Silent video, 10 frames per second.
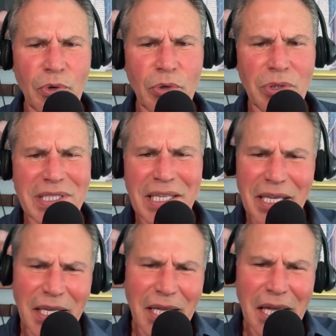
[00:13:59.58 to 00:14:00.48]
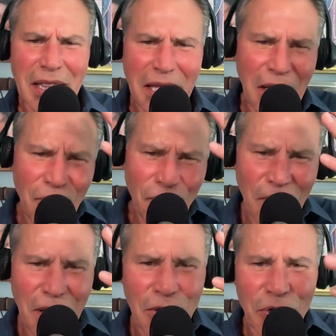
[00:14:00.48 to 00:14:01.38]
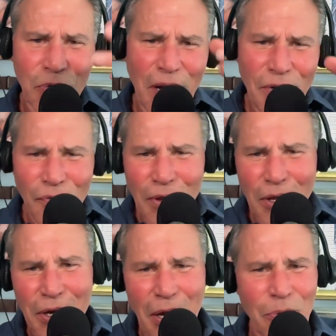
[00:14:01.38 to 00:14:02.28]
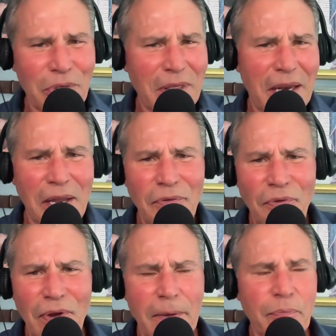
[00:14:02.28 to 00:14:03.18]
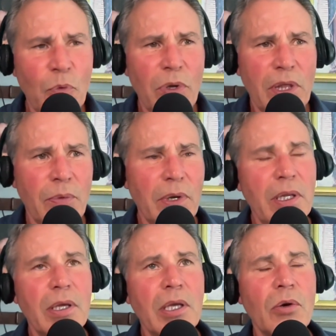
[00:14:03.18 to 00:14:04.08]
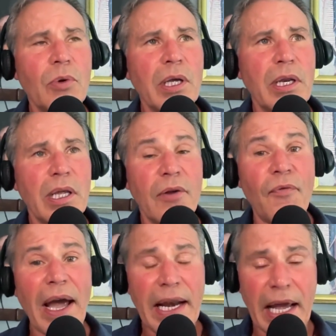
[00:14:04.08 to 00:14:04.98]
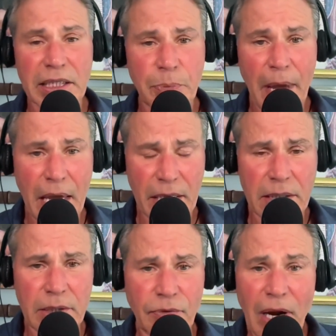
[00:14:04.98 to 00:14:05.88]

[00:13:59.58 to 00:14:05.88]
you're seeking the infinite and you're trying to fill it out with an infinite, in a finite space, trying to